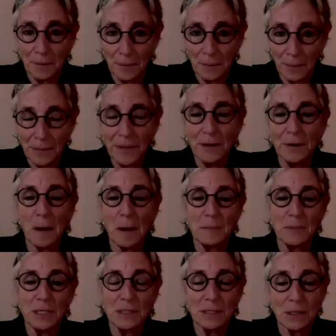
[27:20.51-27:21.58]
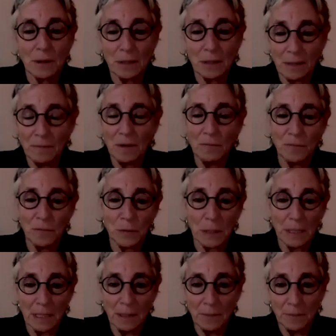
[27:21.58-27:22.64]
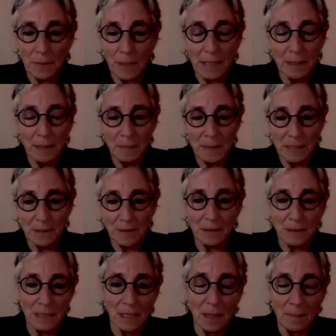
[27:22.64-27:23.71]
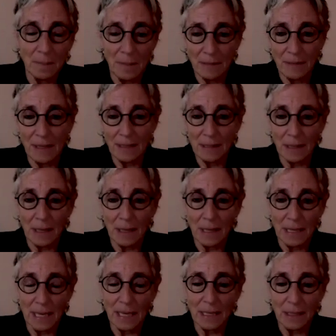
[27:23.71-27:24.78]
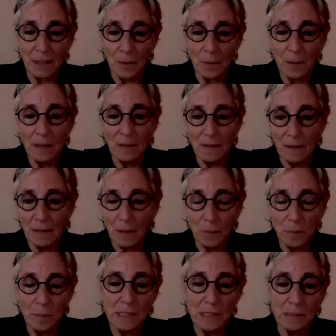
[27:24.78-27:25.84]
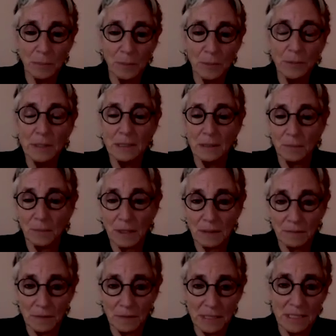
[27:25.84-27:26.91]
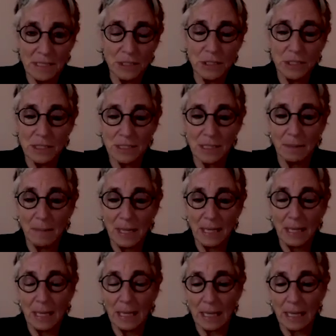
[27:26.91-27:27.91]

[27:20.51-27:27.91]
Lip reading: what their options are, living fully right up until the time that they die, and knowing that they will be supported in whatever decisions they make.